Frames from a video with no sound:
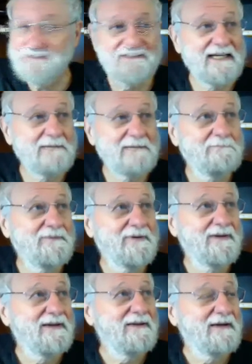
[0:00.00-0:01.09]
what's his name?
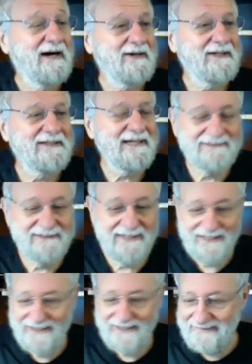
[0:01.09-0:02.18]
Architects
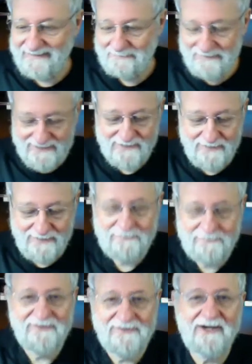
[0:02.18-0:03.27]
today, they take pieces of
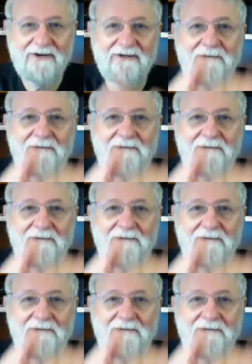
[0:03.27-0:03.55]
paper, they